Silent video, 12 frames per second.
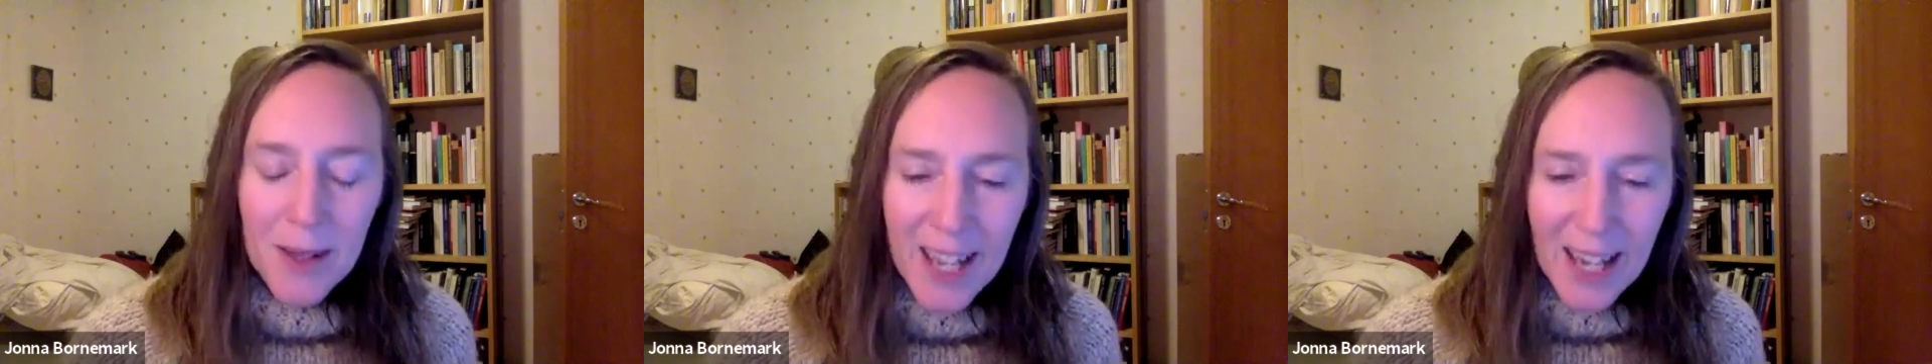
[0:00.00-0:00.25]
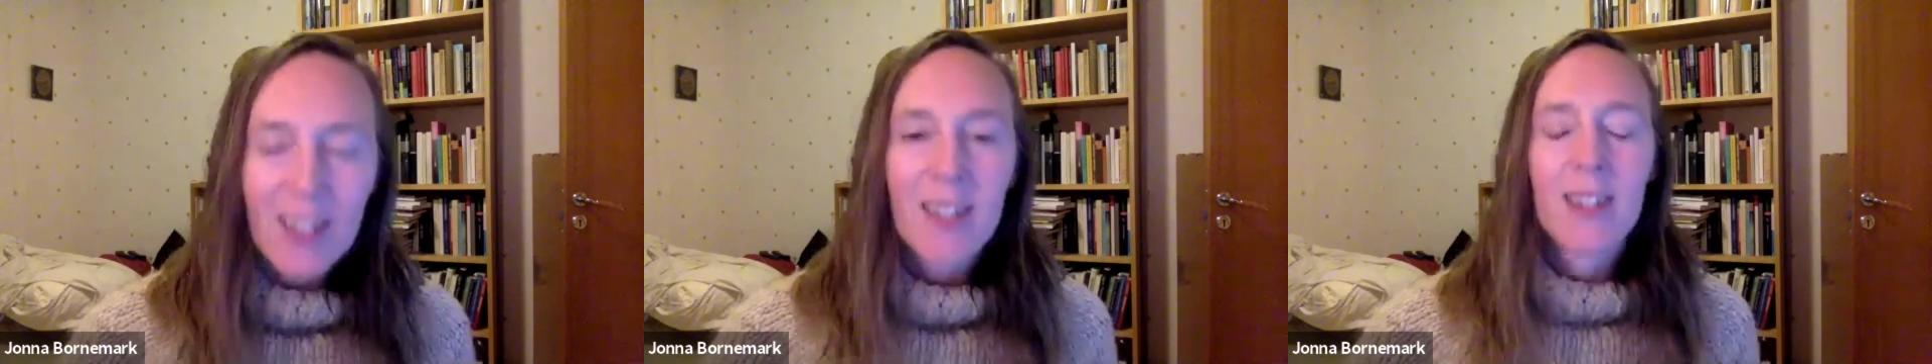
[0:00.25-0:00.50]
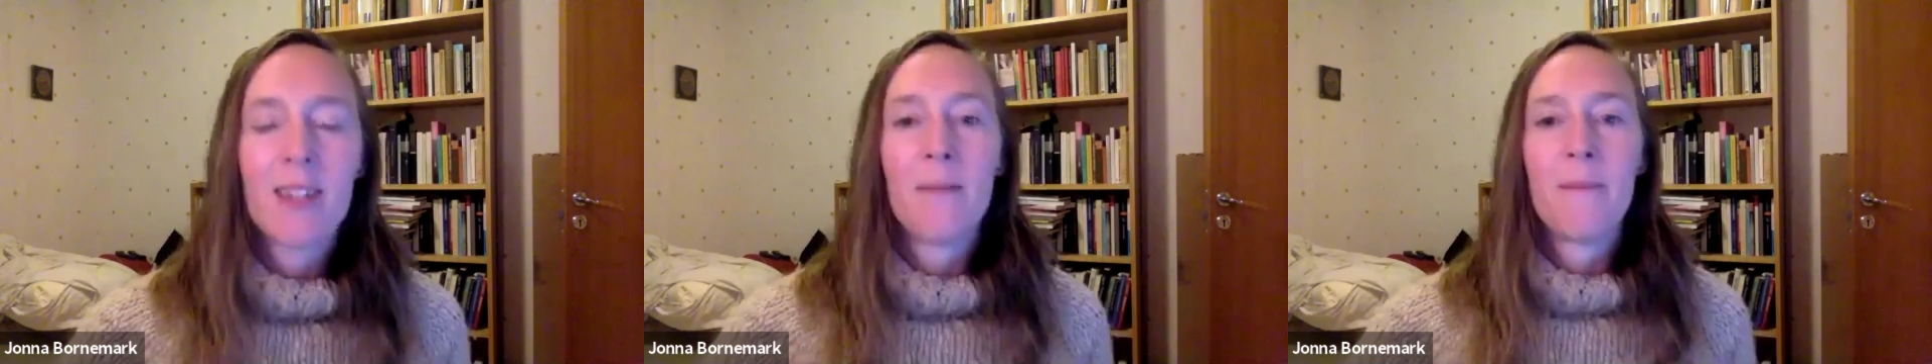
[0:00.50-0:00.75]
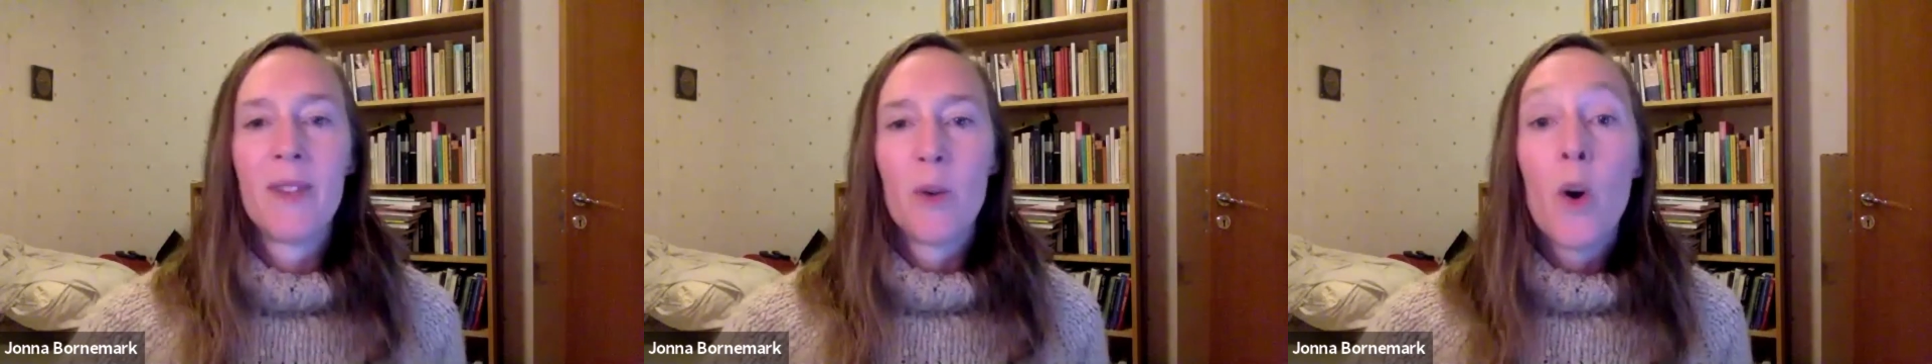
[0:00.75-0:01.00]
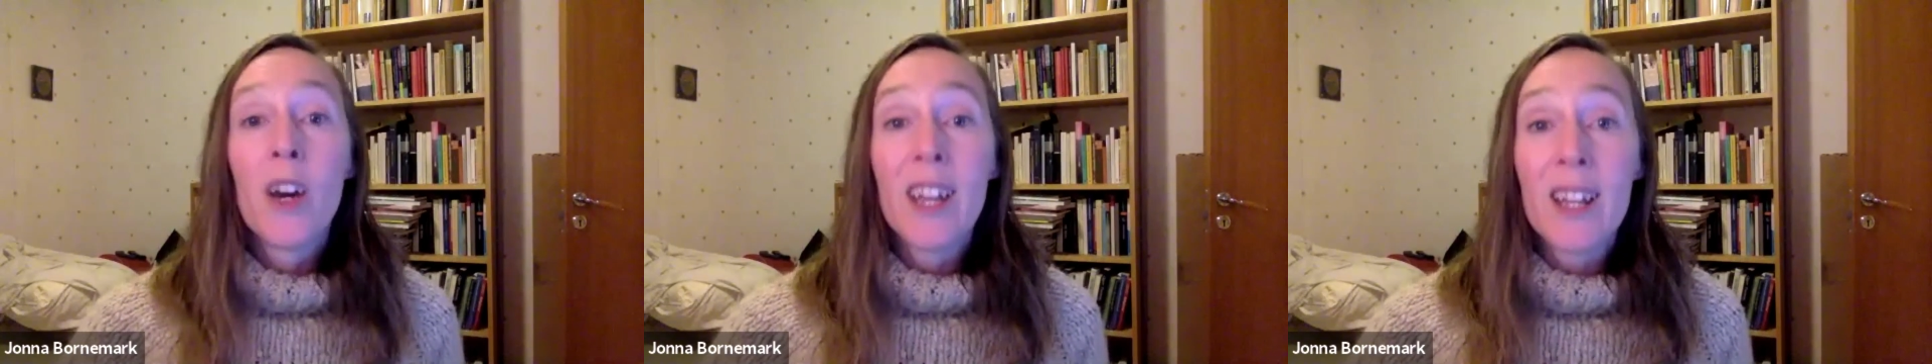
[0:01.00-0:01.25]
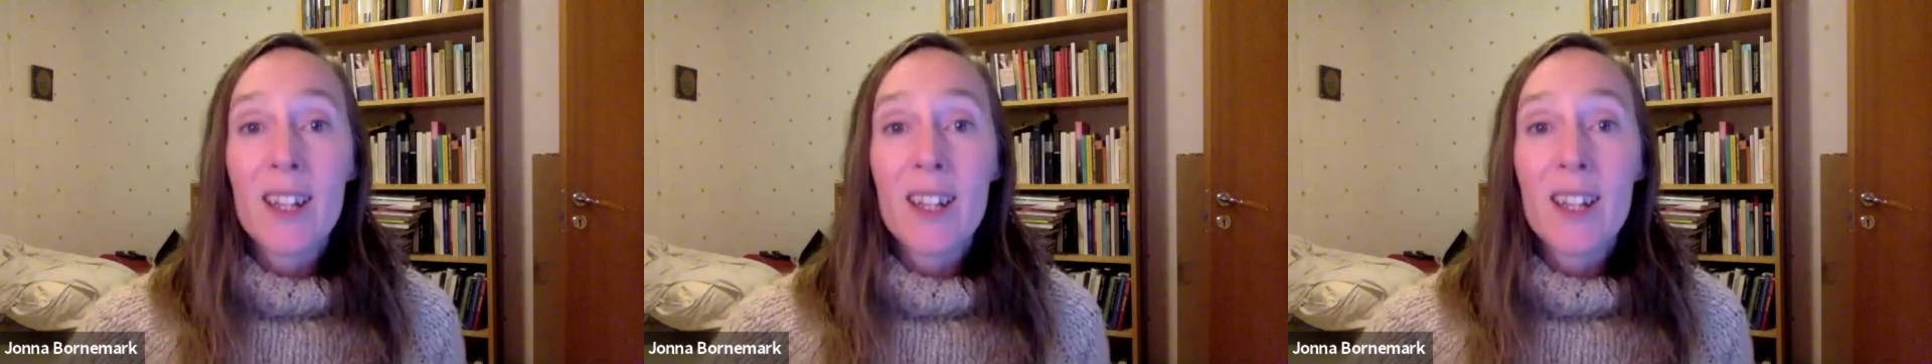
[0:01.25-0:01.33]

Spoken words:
text or in